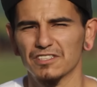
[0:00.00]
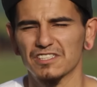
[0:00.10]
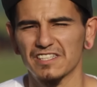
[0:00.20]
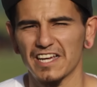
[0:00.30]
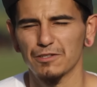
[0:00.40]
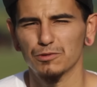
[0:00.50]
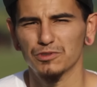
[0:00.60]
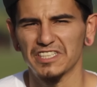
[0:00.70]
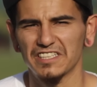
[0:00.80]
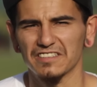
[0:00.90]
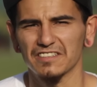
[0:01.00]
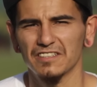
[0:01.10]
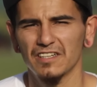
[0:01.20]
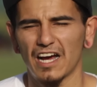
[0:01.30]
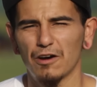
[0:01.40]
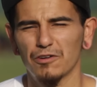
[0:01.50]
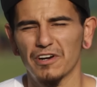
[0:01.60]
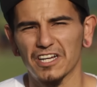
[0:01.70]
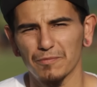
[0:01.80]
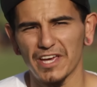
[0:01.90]
a steady routine. I would
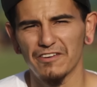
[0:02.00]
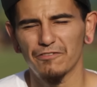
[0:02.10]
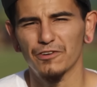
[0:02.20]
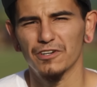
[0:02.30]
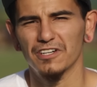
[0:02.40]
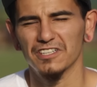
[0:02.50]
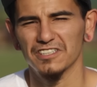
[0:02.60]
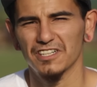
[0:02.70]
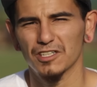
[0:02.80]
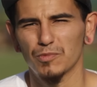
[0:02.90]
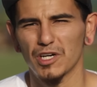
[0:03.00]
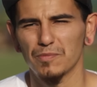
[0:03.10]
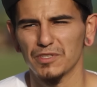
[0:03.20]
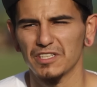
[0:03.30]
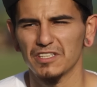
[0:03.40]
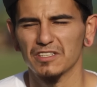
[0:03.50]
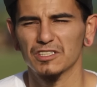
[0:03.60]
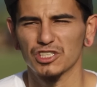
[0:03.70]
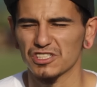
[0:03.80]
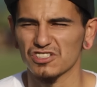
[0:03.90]
recommend for a young puppy
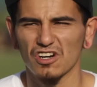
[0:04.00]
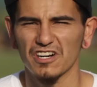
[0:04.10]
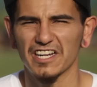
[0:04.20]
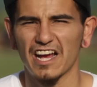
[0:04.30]
just starting